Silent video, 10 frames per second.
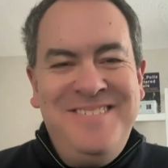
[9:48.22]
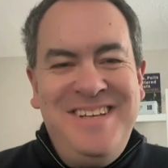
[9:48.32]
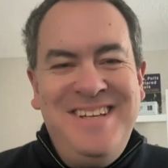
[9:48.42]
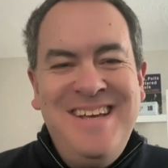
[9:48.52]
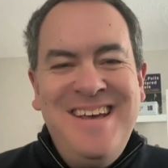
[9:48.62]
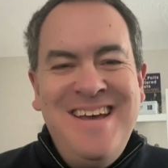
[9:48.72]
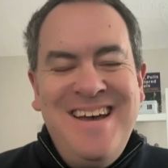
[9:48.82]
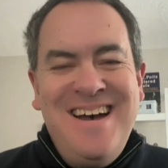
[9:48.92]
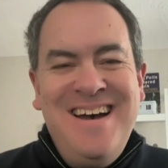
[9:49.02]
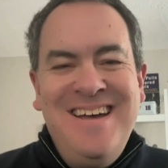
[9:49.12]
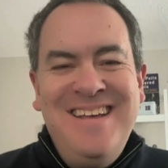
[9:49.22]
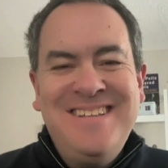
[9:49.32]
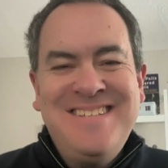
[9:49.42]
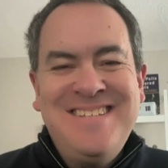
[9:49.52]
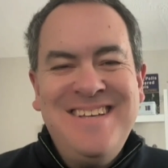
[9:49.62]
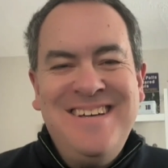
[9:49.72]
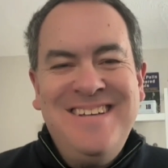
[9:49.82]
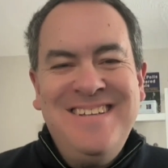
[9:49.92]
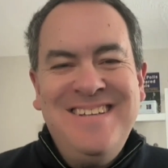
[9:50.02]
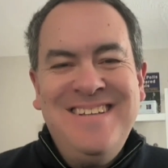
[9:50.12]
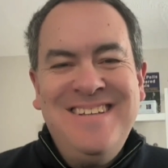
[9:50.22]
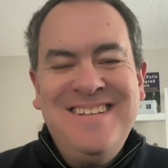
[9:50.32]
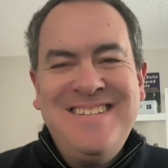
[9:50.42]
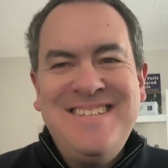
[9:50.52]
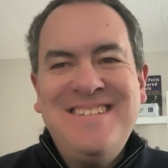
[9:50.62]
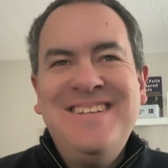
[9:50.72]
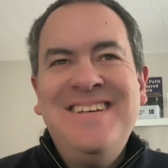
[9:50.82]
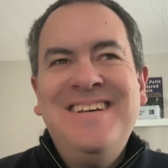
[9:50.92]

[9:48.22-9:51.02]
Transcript: I mean, really? That quick? Uh, it's the, uh, it's,